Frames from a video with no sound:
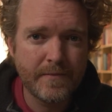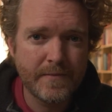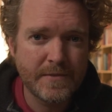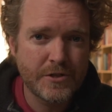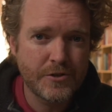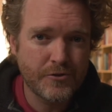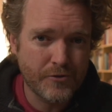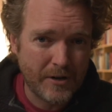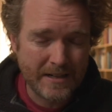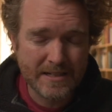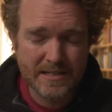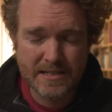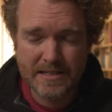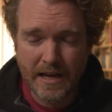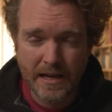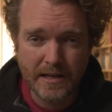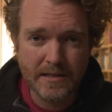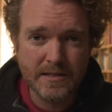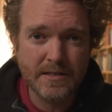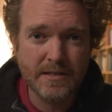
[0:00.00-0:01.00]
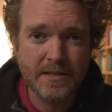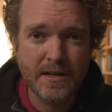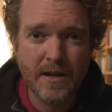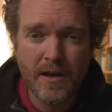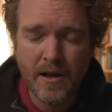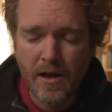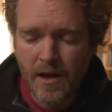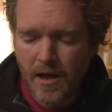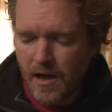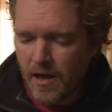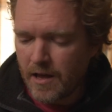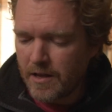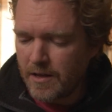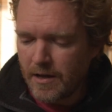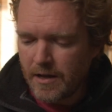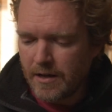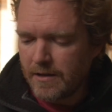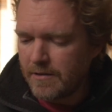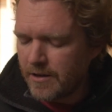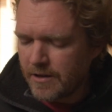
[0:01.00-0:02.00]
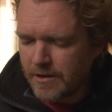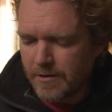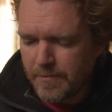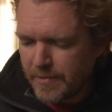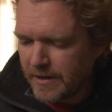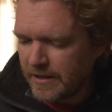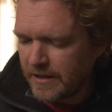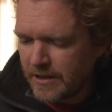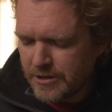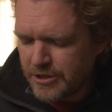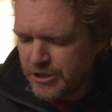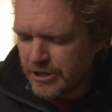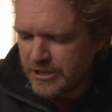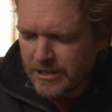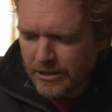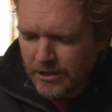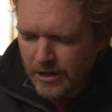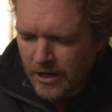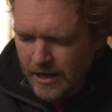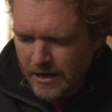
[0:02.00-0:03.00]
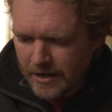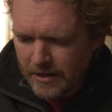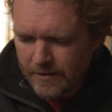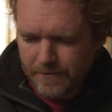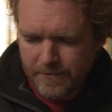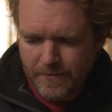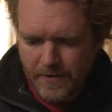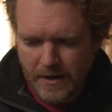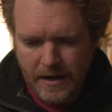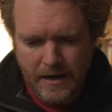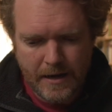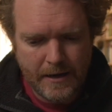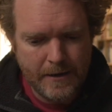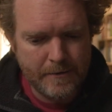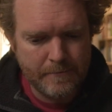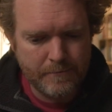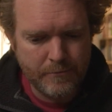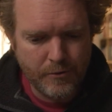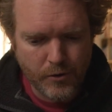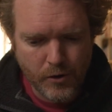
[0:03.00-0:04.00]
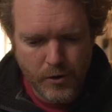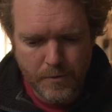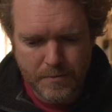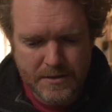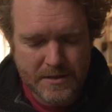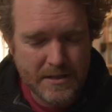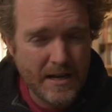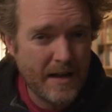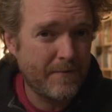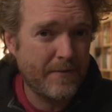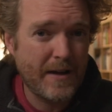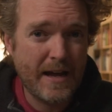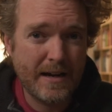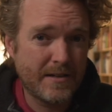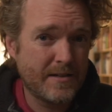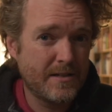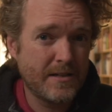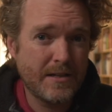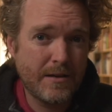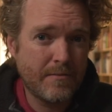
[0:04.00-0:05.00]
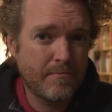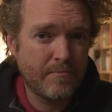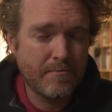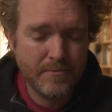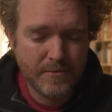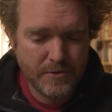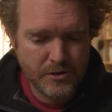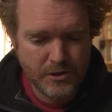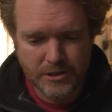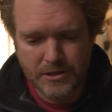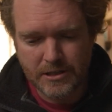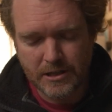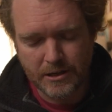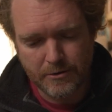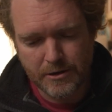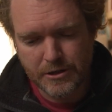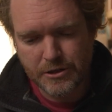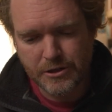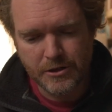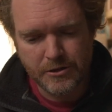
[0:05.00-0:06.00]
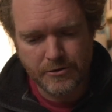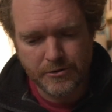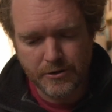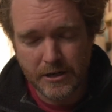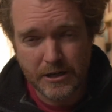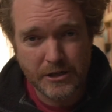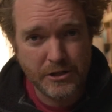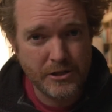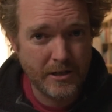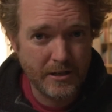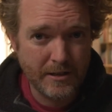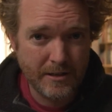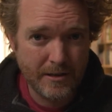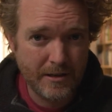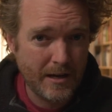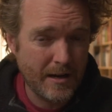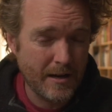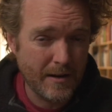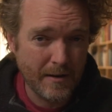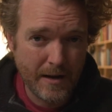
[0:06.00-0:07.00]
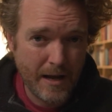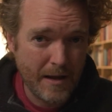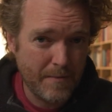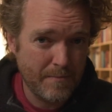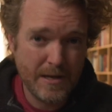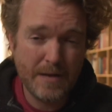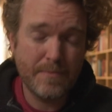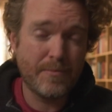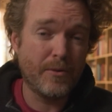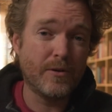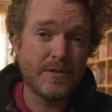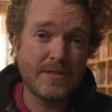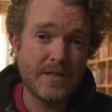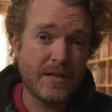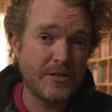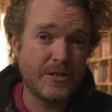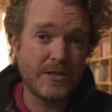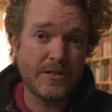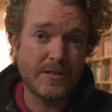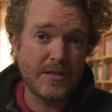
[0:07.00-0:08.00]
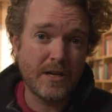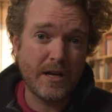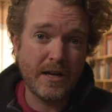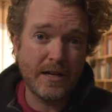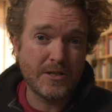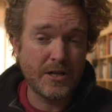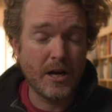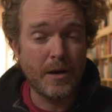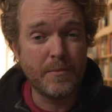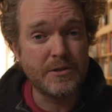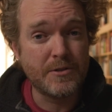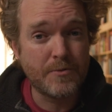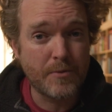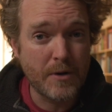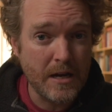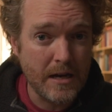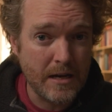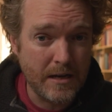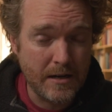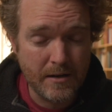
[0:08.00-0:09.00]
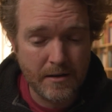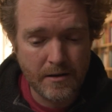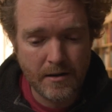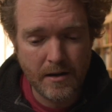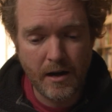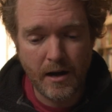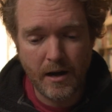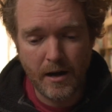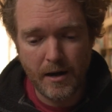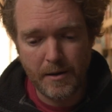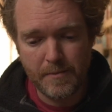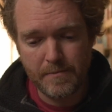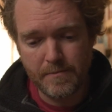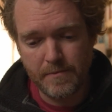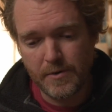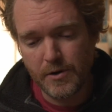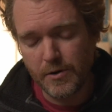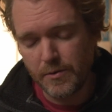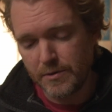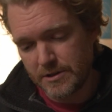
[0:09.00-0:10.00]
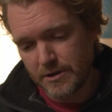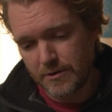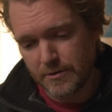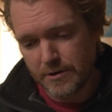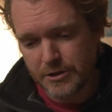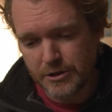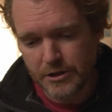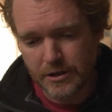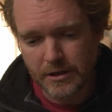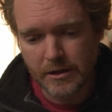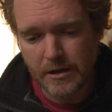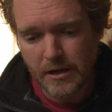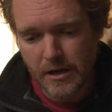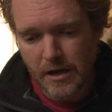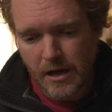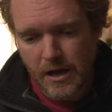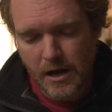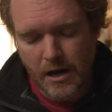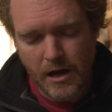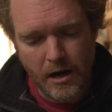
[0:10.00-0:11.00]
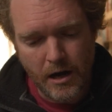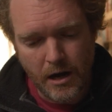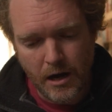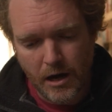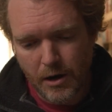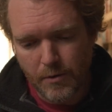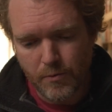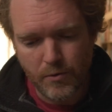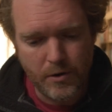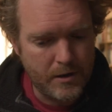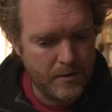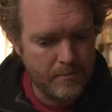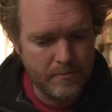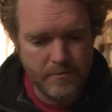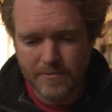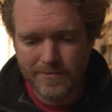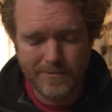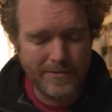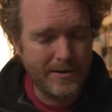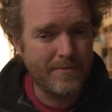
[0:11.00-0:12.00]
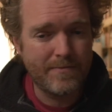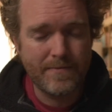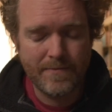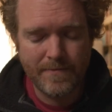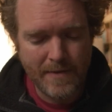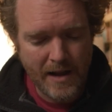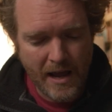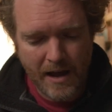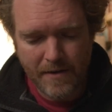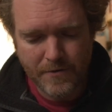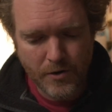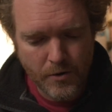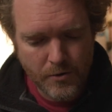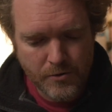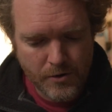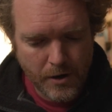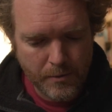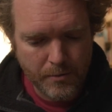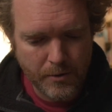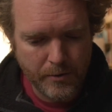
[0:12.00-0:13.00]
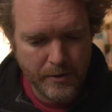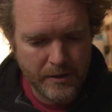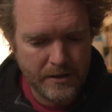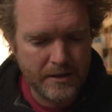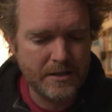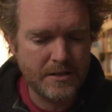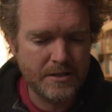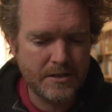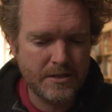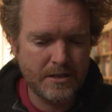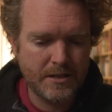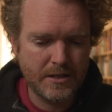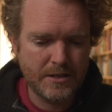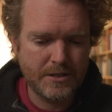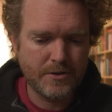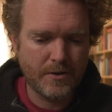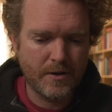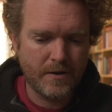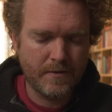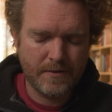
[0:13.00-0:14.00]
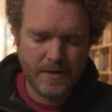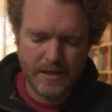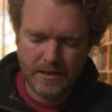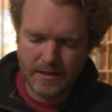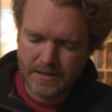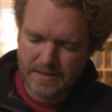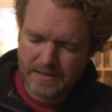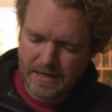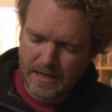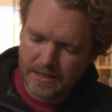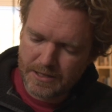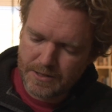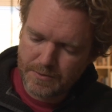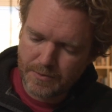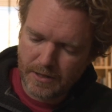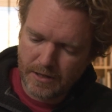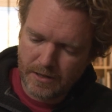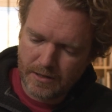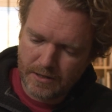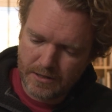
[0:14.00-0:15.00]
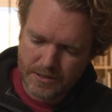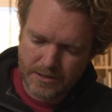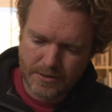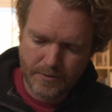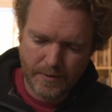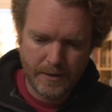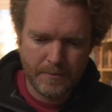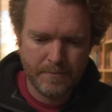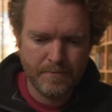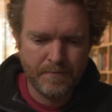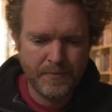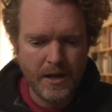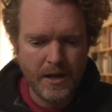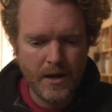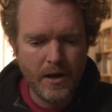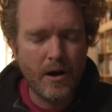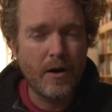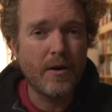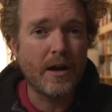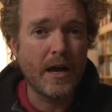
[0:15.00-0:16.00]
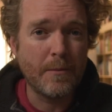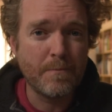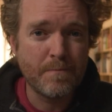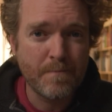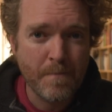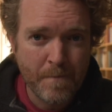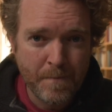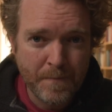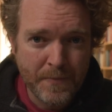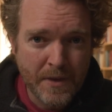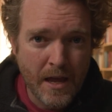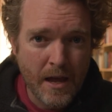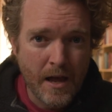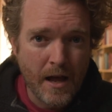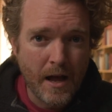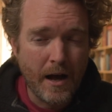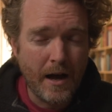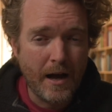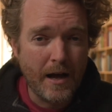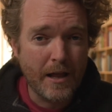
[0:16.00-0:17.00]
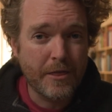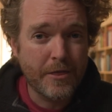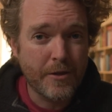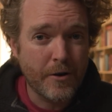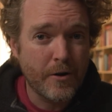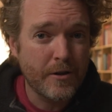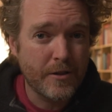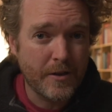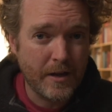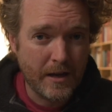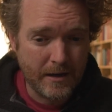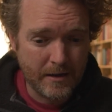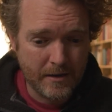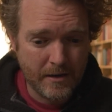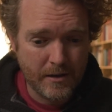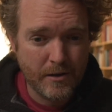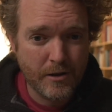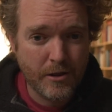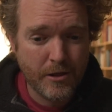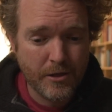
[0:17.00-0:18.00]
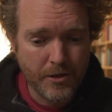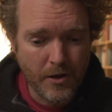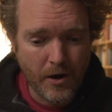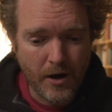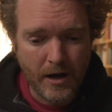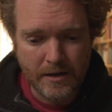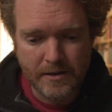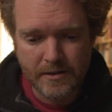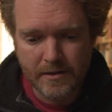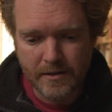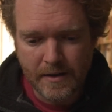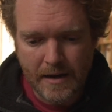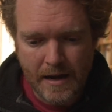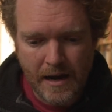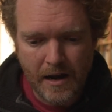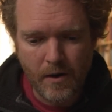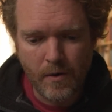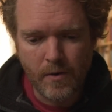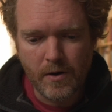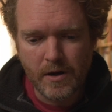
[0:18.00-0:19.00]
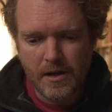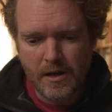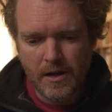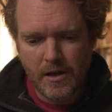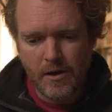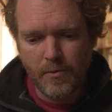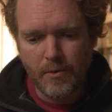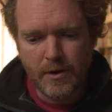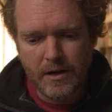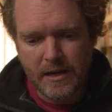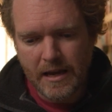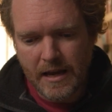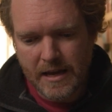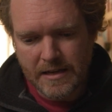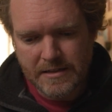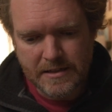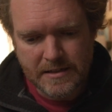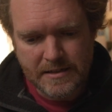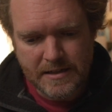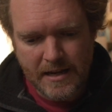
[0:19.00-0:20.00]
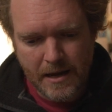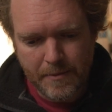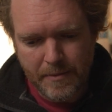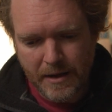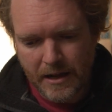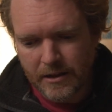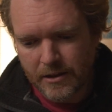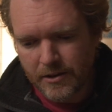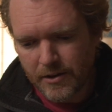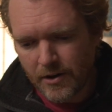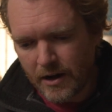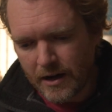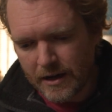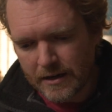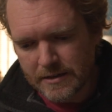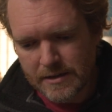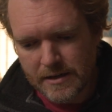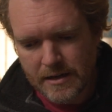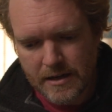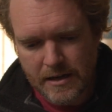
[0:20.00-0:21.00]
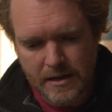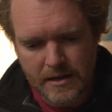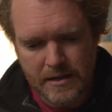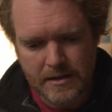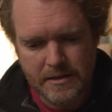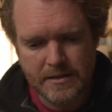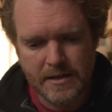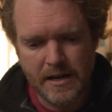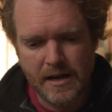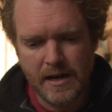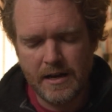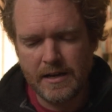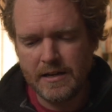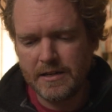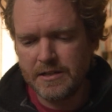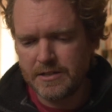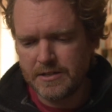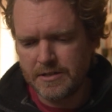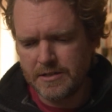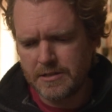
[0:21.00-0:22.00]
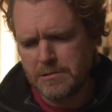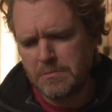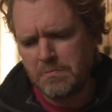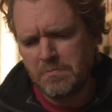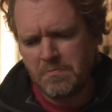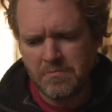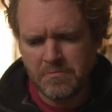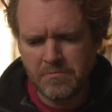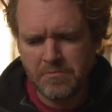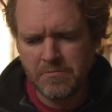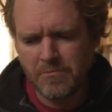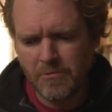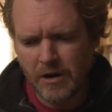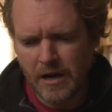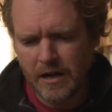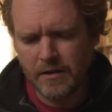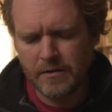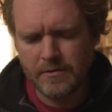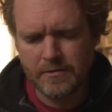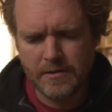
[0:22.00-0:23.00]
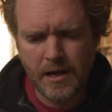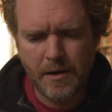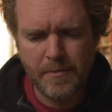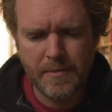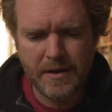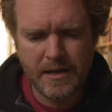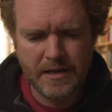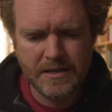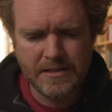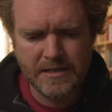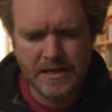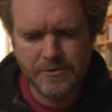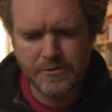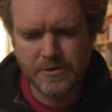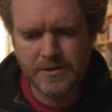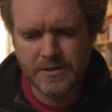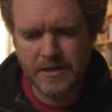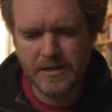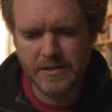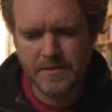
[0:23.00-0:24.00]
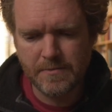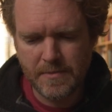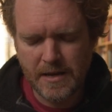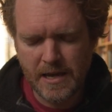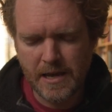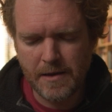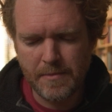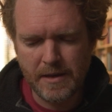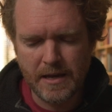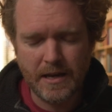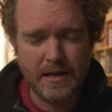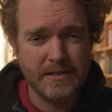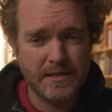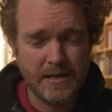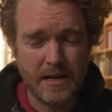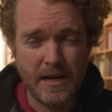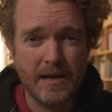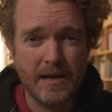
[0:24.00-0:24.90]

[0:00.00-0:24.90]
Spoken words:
strict sense. But there's just a lot of groups, in fact, just the Christian tradition, and people such as Thomas Reid, who was a Christian, would have no trouble with this sort of thing that Dallas Willard is doing. Okay, third thing, thought. Now, what he has to say about thought is well, I mean, it's interesting to me because